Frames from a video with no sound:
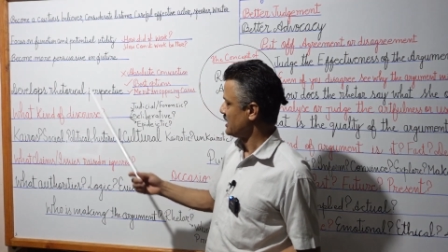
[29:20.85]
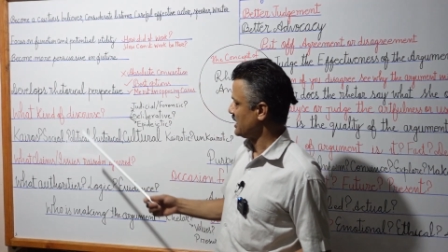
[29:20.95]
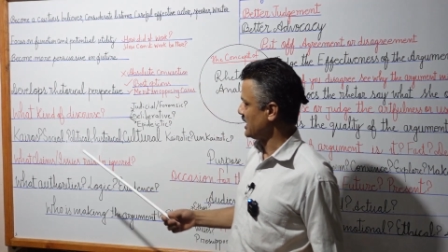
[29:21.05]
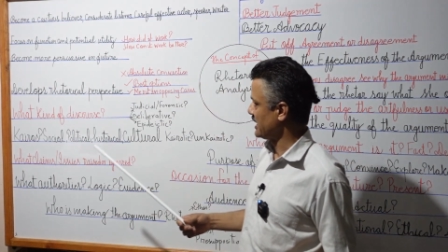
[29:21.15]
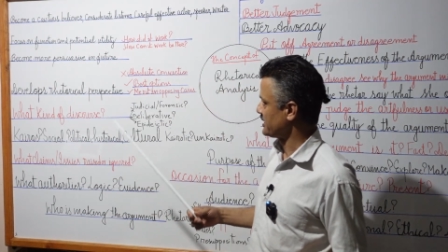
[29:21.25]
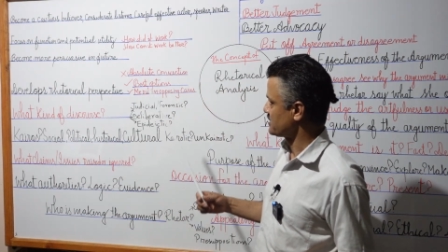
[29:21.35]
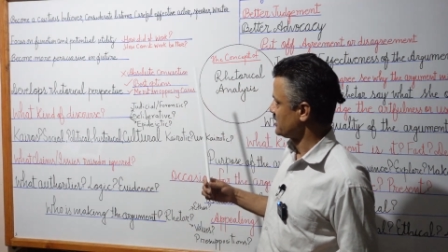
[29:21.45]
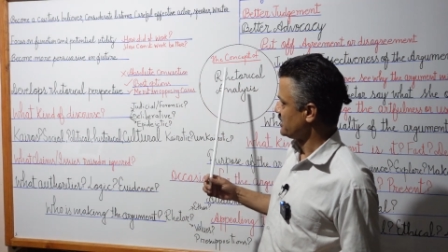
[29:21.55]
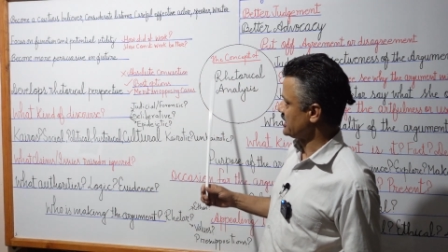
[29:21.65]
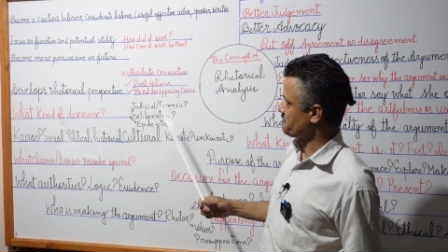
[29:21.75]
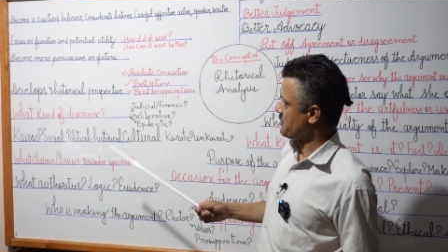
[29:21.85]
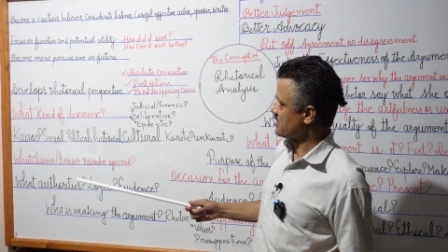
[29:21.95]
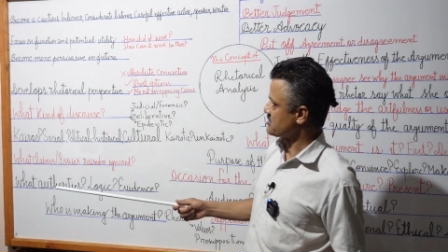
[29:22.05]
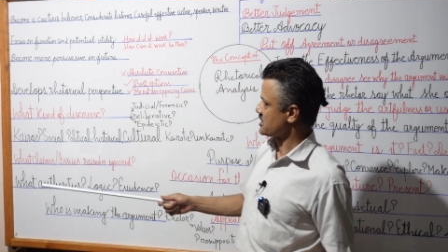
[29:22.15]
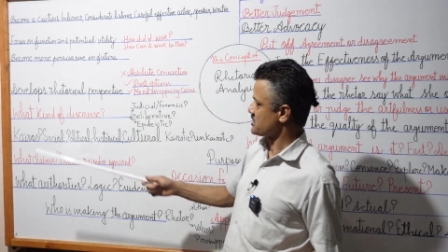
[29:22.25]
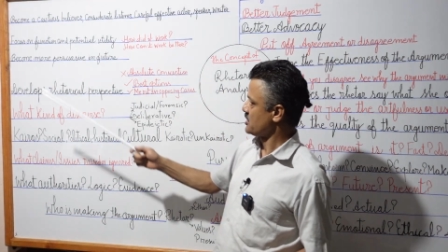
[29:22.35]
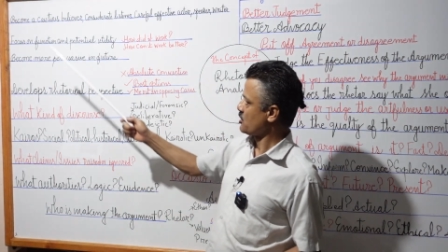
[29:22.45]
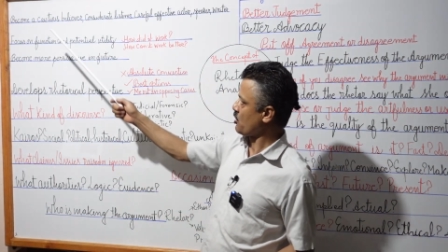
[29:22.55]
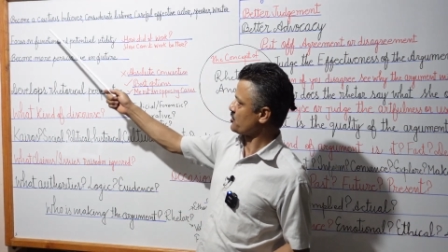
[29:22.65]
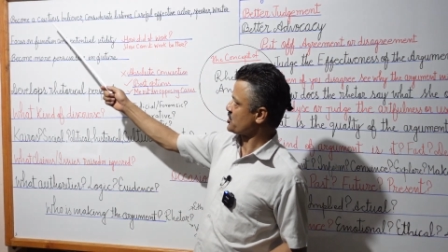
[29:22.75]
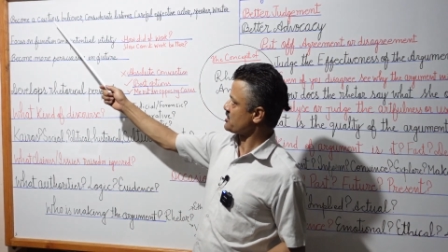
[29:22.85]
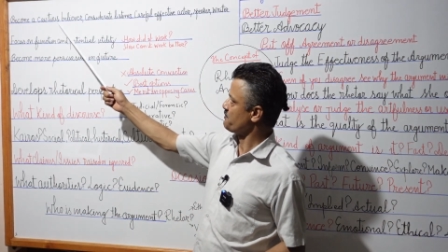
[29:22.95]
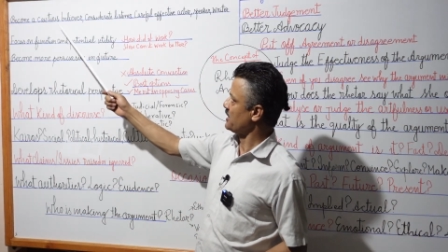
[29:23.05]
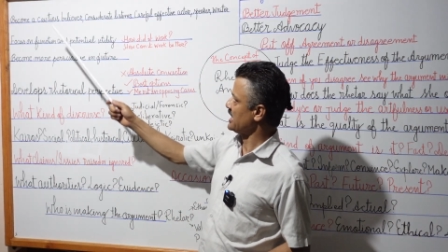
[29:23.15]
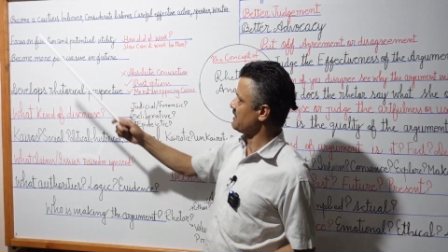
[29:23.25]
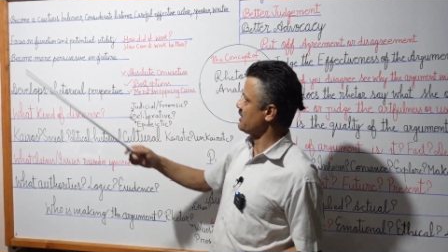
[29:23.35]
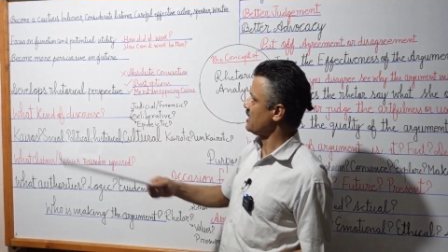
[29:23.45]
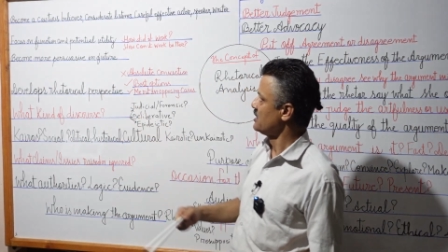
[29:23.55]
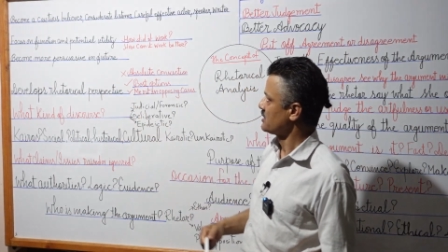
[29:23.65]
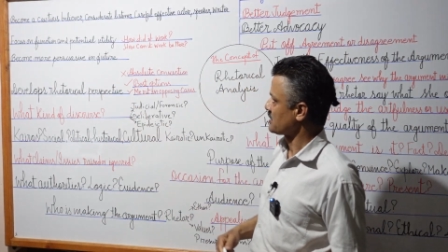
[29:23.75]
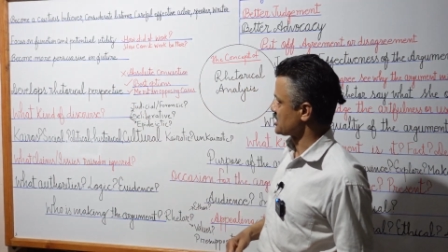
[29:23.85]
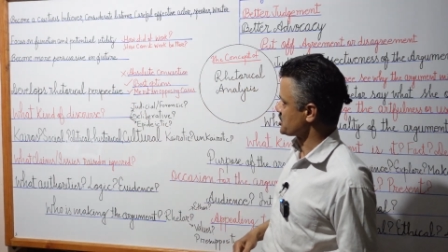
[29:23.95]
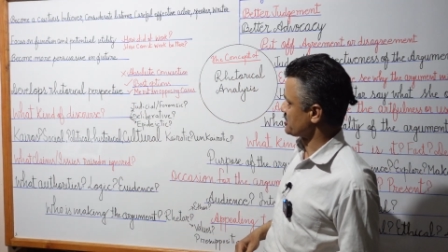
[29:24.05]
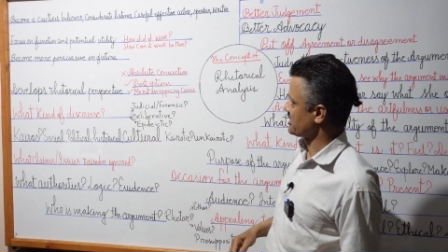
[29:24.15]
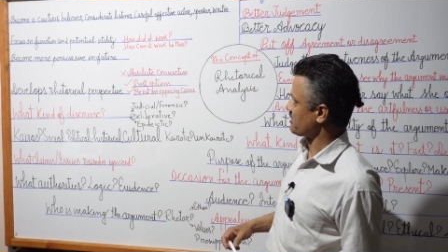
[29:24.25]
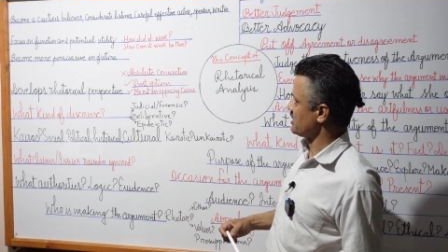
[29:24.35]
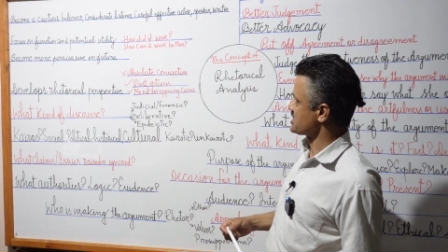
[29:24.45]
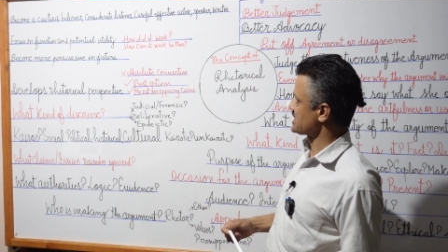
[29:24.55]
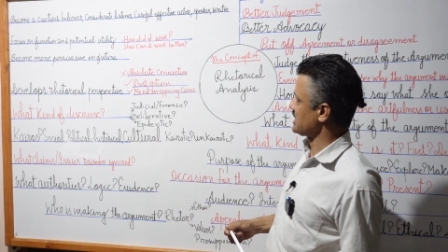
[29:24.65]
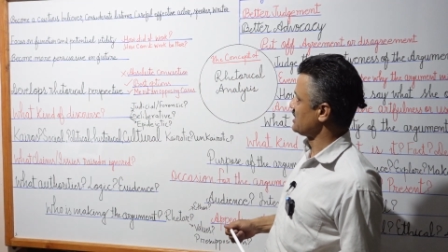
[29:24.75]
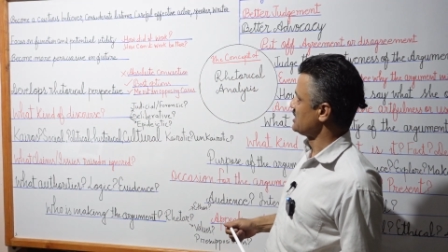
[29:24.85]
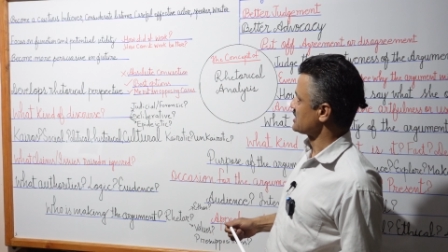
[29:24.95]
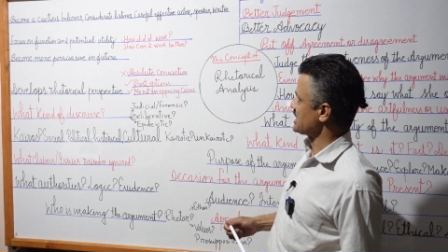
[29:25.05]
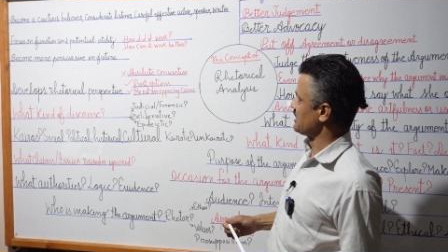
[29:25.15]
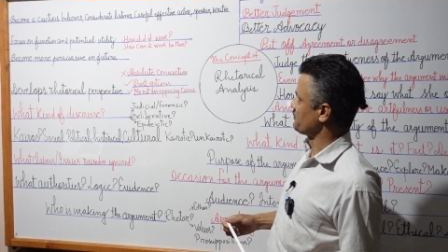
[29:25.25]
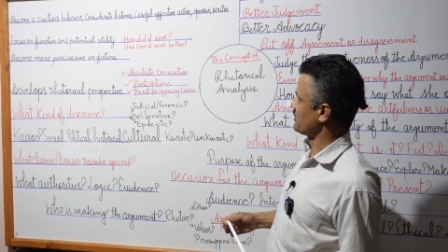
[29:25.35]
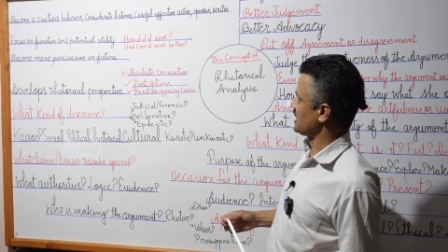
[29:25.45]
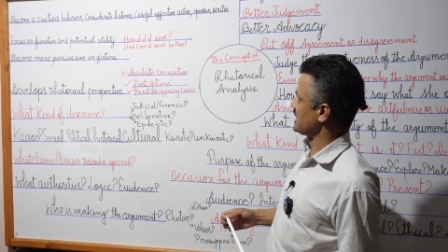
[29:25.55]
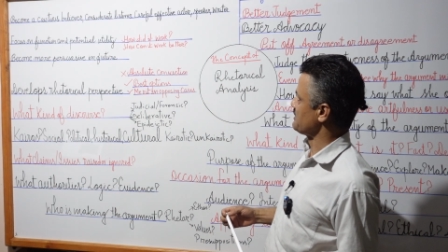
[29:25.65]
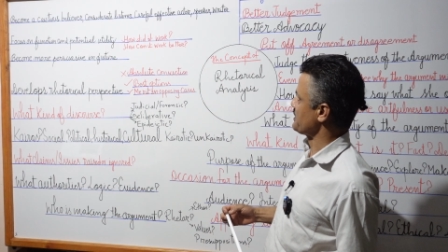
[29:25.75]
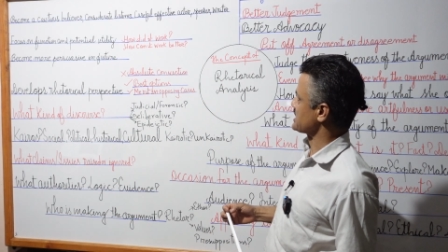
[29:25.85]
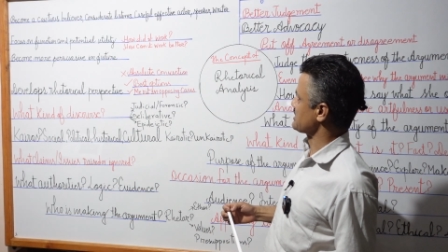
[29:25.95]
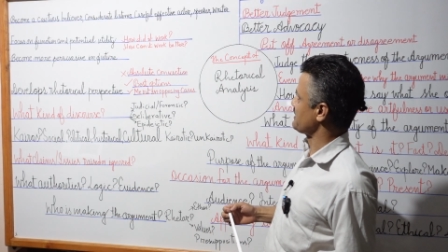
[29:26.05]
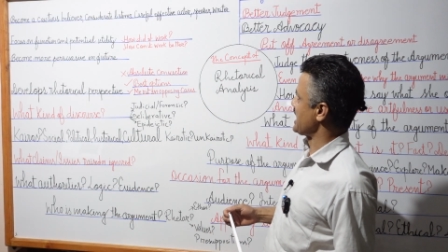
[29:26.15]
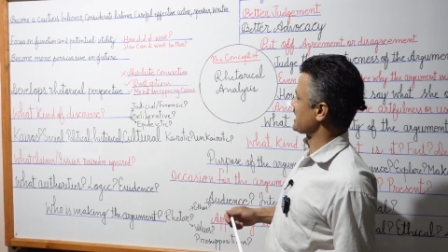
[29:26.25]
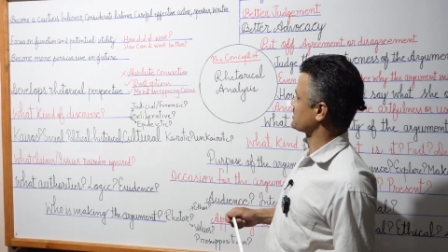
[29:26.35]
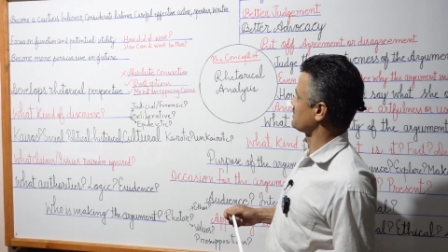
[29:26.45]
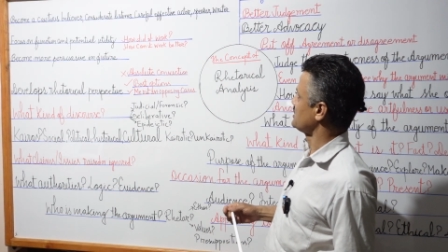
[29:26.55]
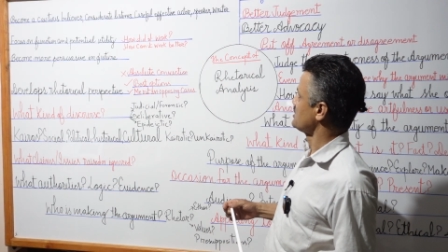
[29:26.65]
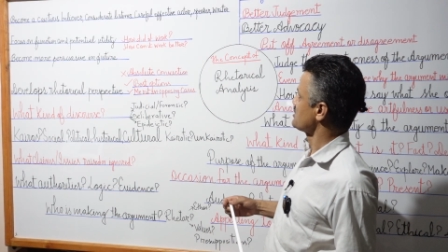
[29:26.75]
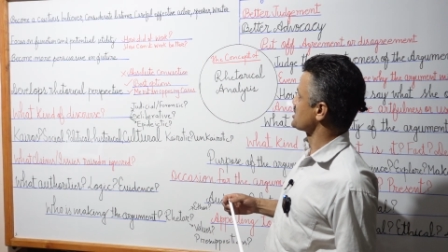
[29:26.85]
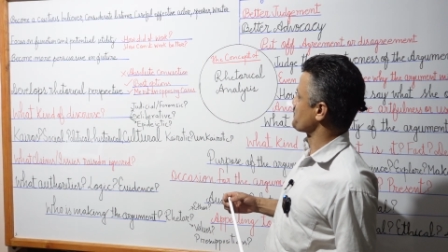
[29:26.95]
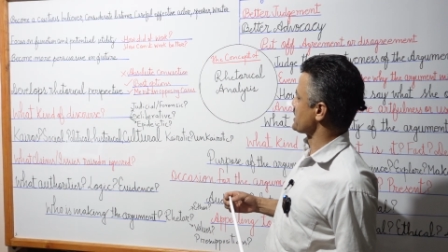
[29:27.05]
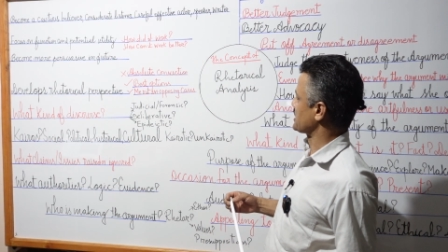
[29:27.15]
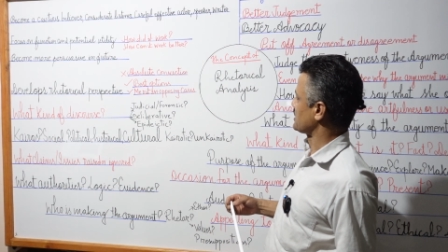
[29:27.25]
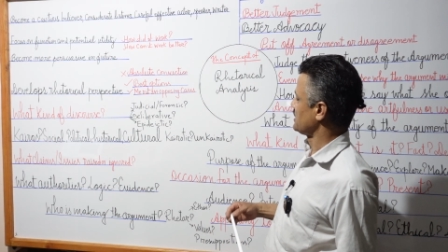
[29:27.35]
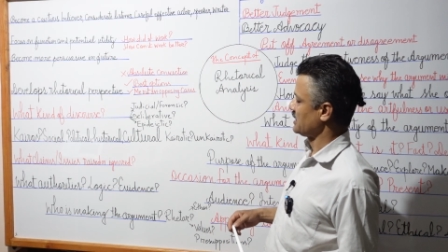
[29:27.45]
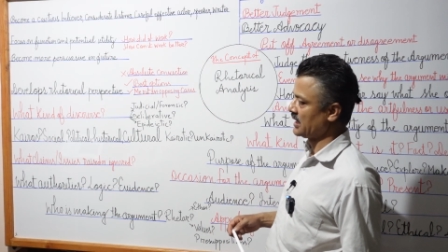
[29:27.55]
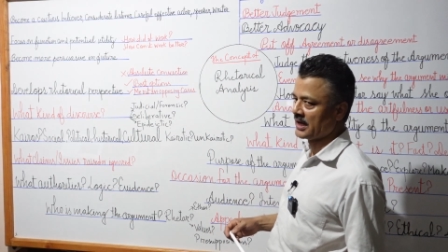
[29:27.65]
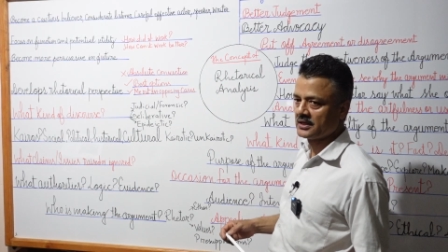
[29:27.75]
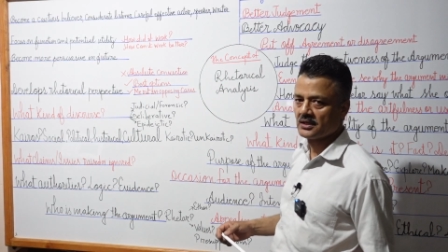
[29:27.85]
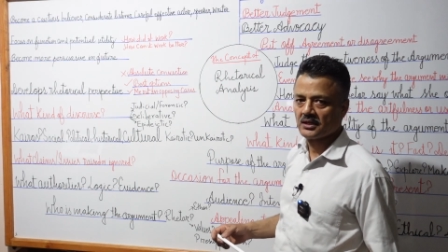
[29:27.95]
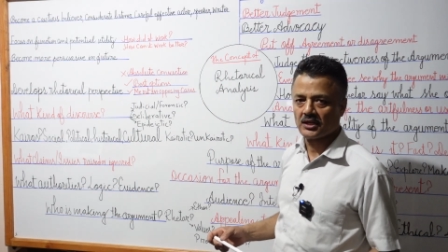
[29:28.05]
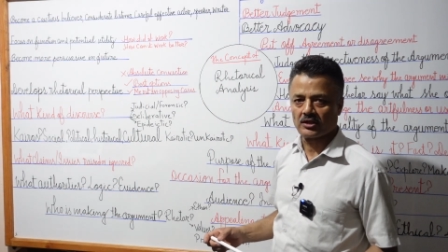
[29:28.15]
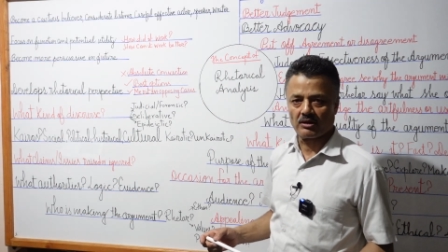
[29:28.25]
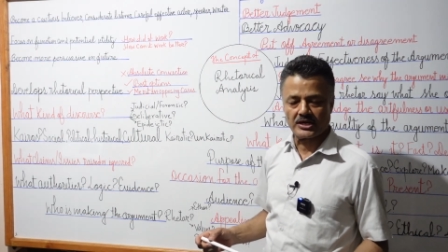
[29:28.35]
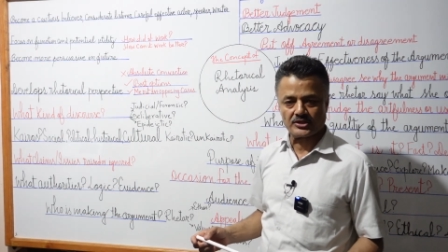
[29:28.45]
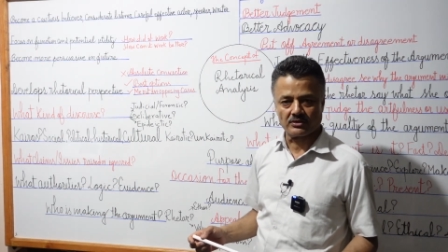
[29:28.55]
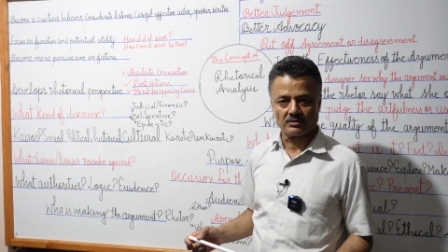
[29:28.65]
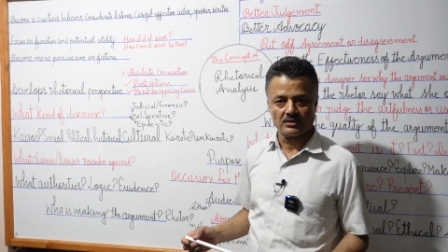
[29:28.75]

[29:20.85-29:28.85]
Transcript: and it makes us cautious believer, considerate listener, careful and effective actor, speaker and writer.